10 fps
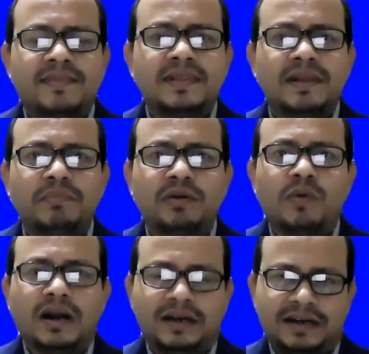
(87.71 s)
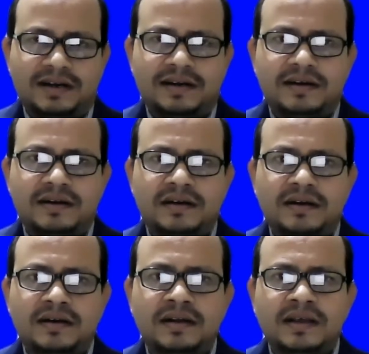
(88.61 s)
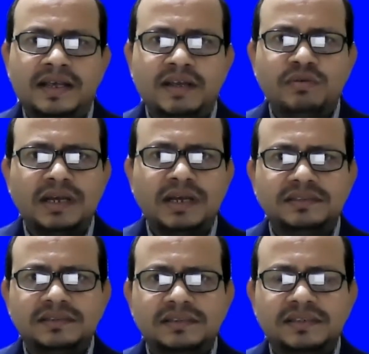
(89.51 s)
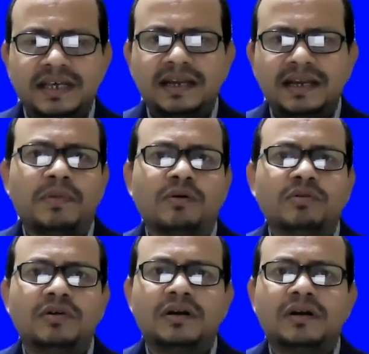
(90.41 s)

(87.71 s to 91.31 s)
Number one, you can think about